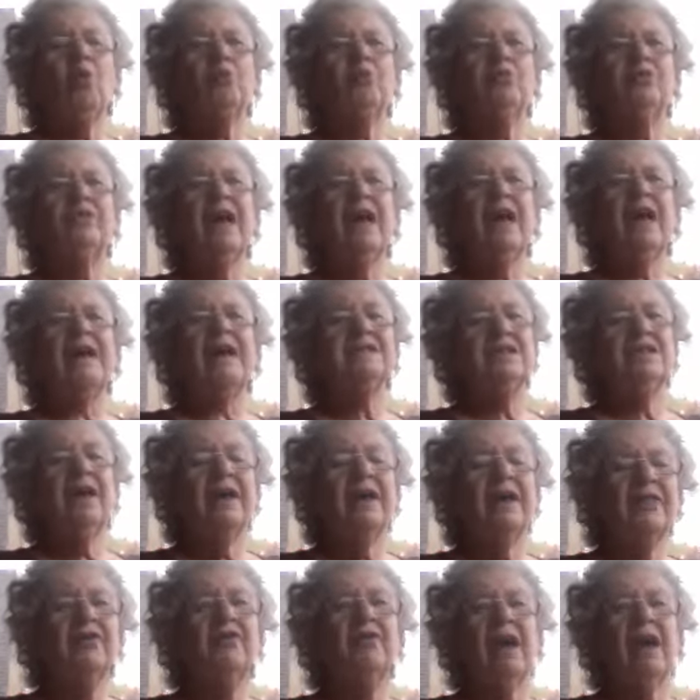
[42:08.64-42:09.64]
that's
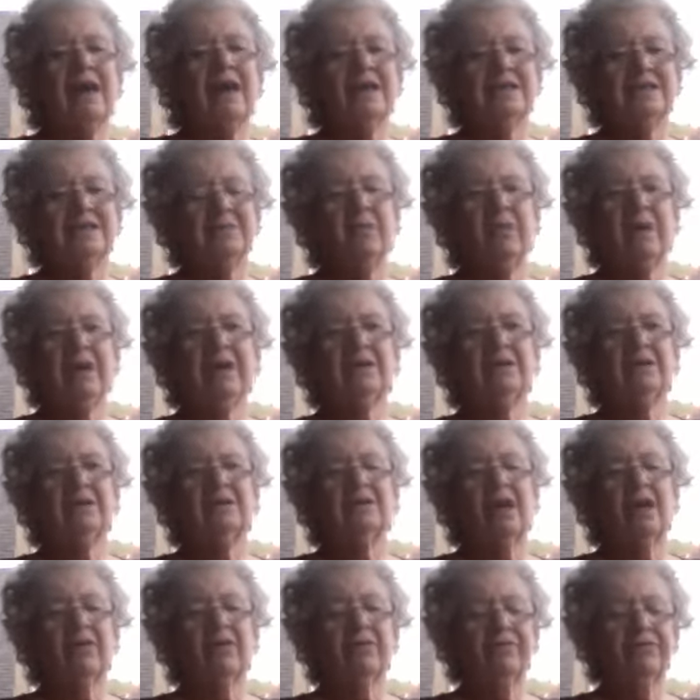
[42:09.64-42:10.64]
another aspect
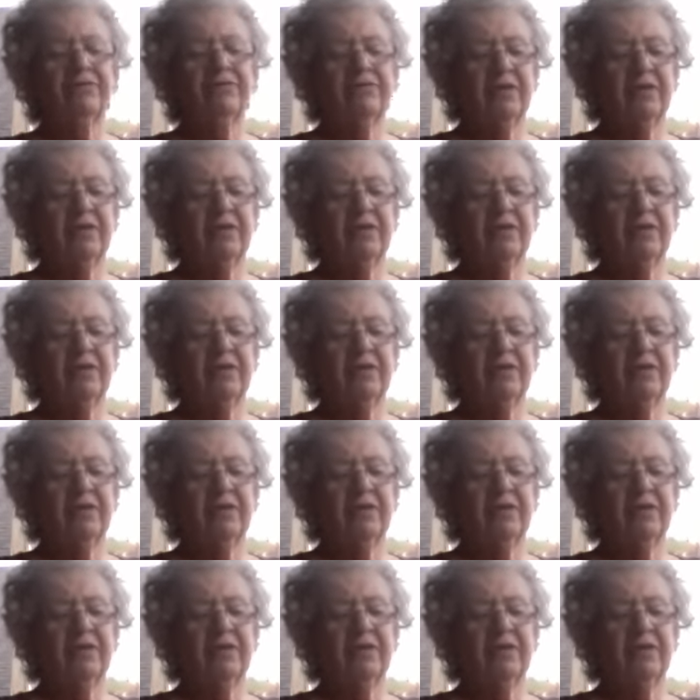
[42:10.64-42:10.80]
of